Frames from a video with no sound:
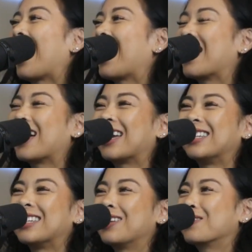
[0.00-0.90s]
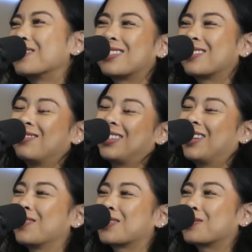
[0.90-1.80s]
and it was
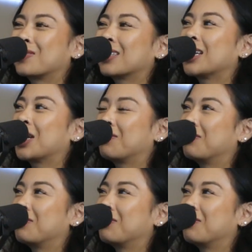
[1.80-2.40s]
a really